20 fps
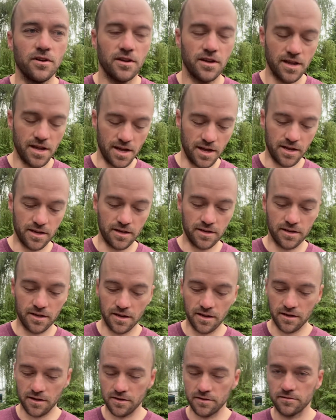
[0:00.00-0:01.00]
And
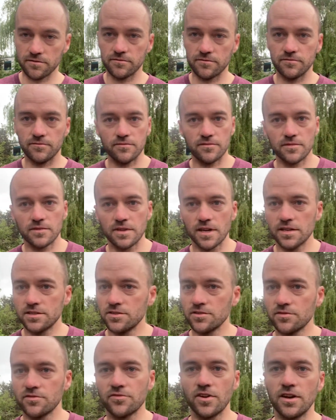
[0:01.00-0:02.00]
let
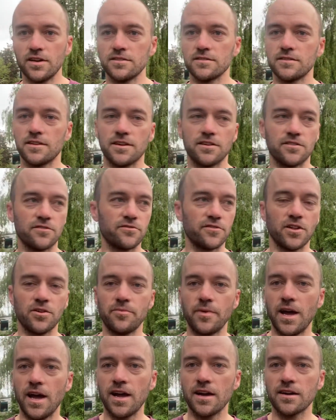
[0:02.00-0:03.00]
your friends, let your fellow
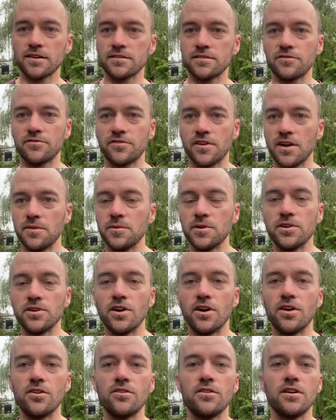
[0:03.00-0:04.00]
packs, your family
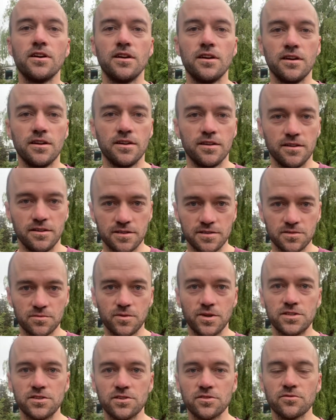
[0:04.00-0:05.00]
know this is
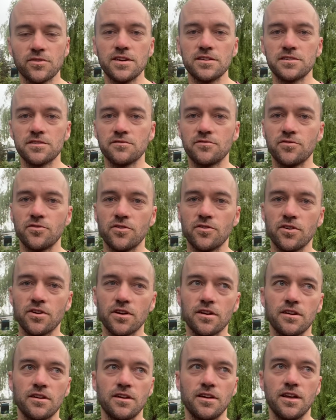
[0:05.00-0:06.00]
what you're racing for.